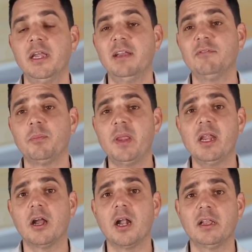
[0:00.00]
if we're
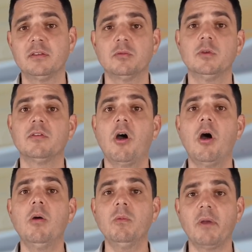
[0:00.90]
being honest, was
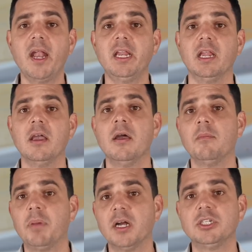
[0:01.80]
already
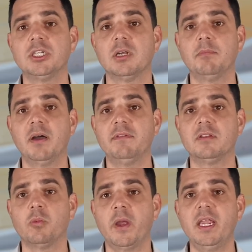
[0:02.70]
punching above
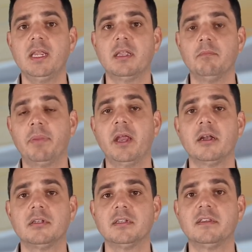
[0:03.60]
its weight
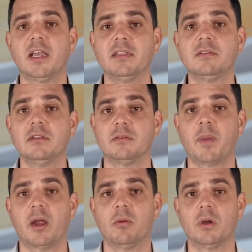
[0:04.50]
compared to Tesla's
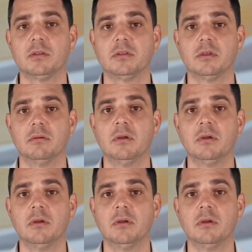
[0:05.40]
Powerwall 2